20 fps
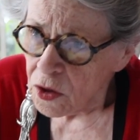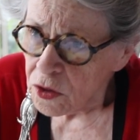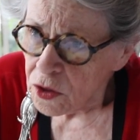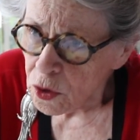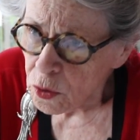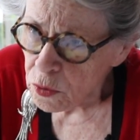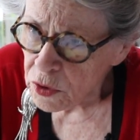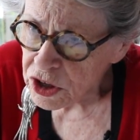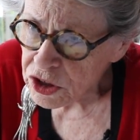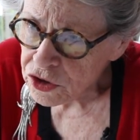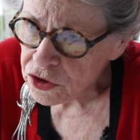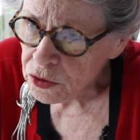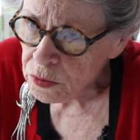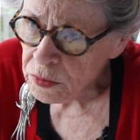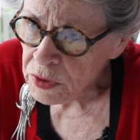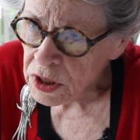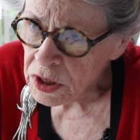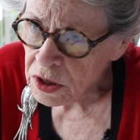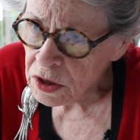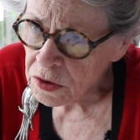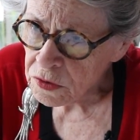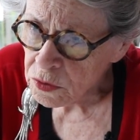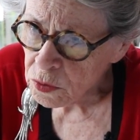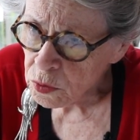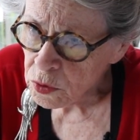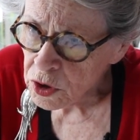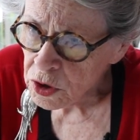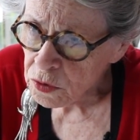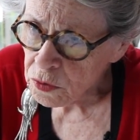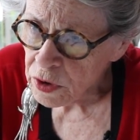The original meaning of the
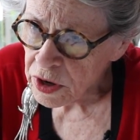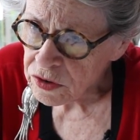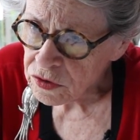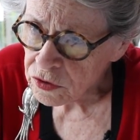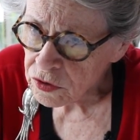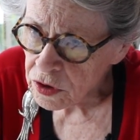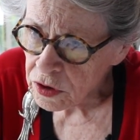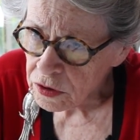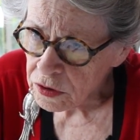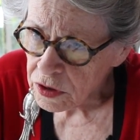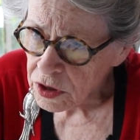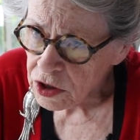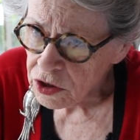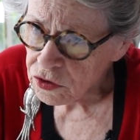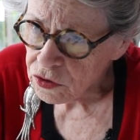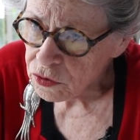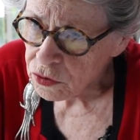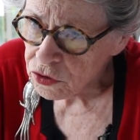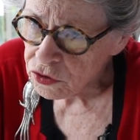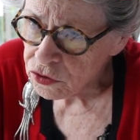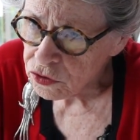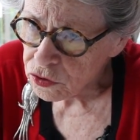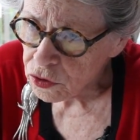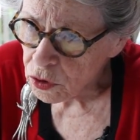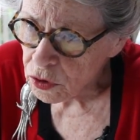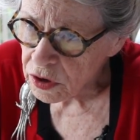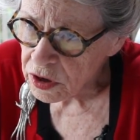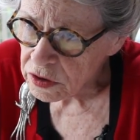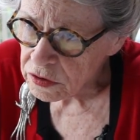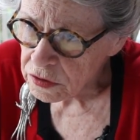word restaurant is
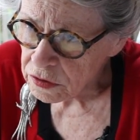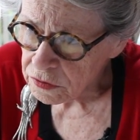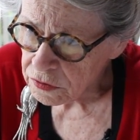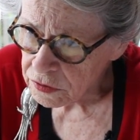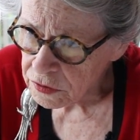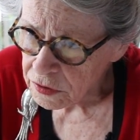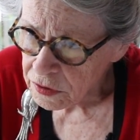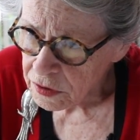restorative.